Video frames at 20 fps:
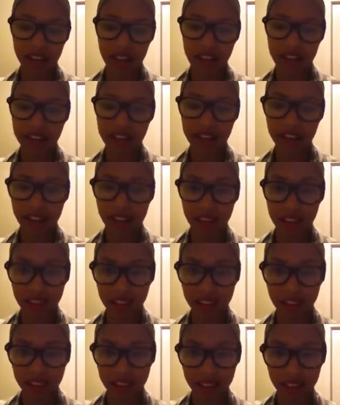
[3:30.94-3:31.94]
and
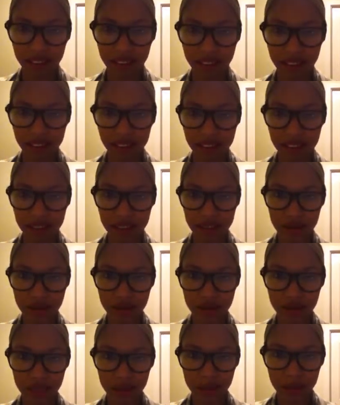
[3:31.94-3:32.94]
then you
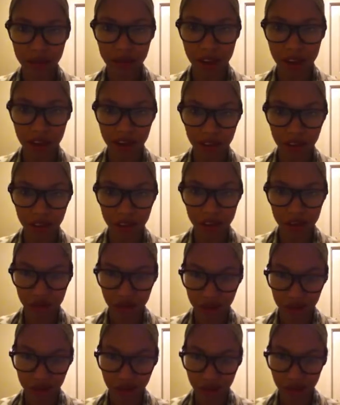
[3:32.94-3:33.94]
can apply for your
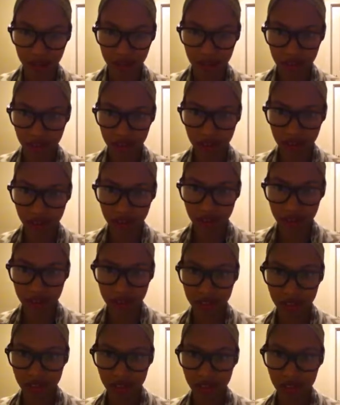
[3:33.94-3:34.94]
tuition
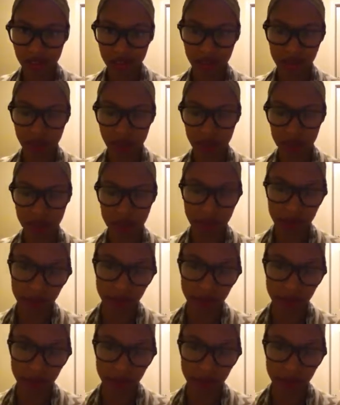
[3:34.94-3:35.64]
assistance, and that'll be